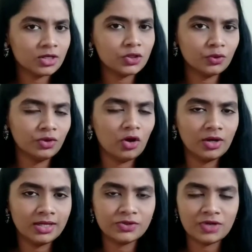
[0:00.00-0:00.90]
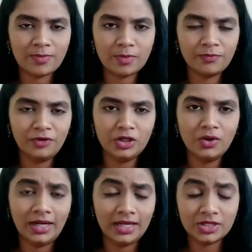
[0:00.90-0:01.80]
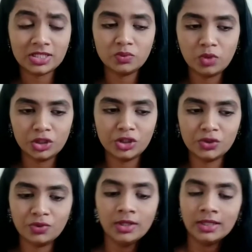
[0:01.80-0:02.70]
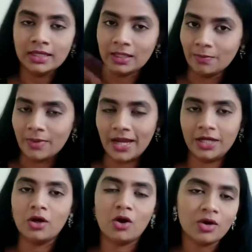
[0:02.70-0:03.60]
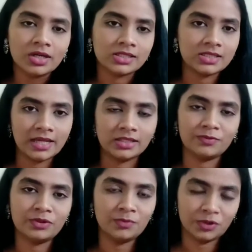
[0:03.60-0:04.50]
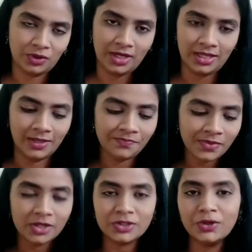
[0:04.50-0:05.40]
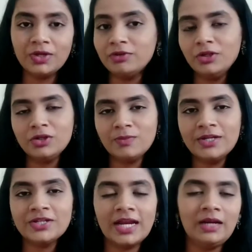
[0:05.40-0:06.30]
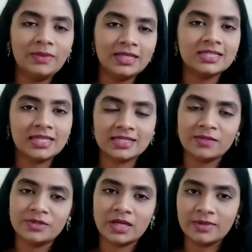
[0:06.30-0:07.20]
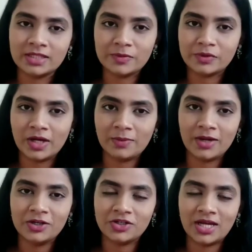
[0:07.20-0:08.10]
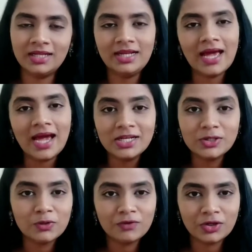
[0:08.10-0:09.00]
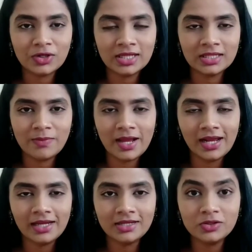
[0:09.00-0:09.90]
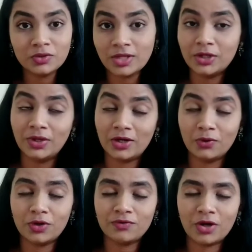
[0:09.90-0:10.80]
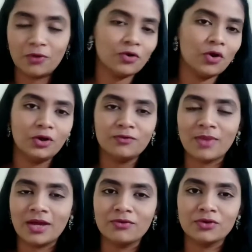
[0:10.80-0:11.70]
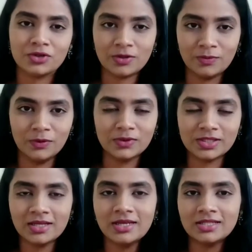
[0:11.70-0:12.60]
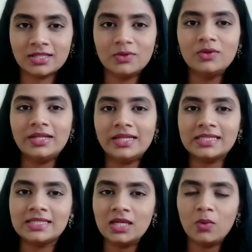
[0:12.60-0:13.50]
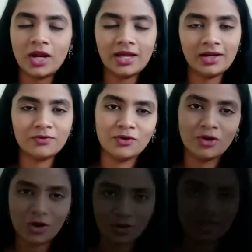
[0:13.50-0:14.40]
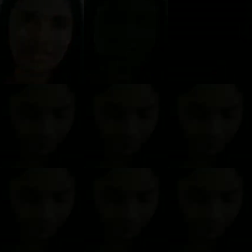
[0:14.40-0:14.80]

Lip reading: shoot an August wrap-up video and I just wanted to combine August and September together. So if you're new to my channel, please take some time and subscribe my channel, and don't forget to click the bell icon so that you get notified of all of my future uploads. So let's see what I read for August.